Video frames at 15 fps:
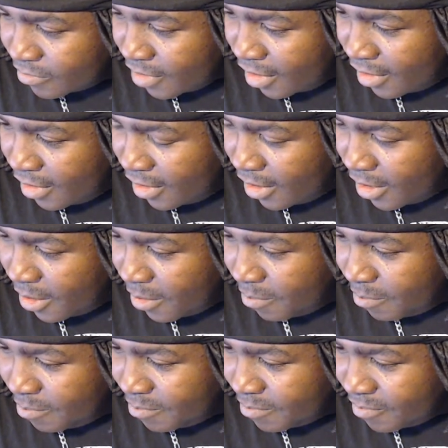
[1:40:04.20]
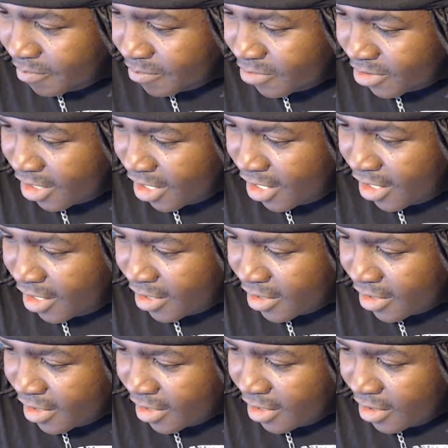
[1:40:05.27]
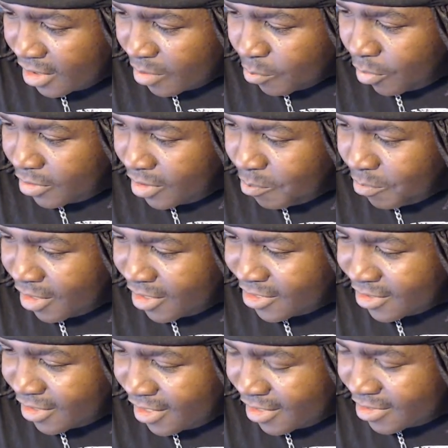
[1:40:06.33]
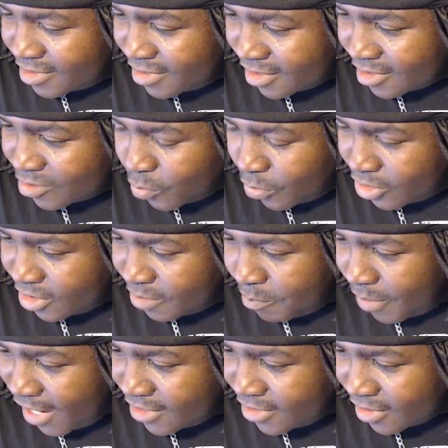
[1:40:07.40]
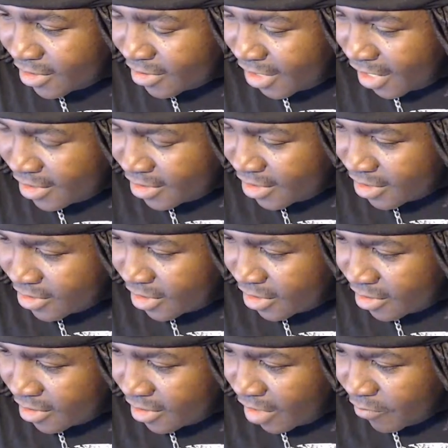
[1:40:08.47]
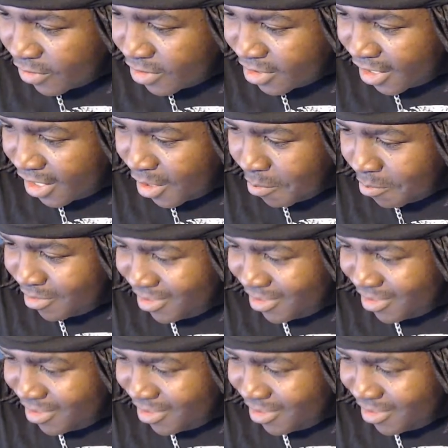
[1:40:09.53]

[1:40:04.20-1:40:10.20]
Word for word: Um, Jay, pretty much it's the switch magic that does it every time.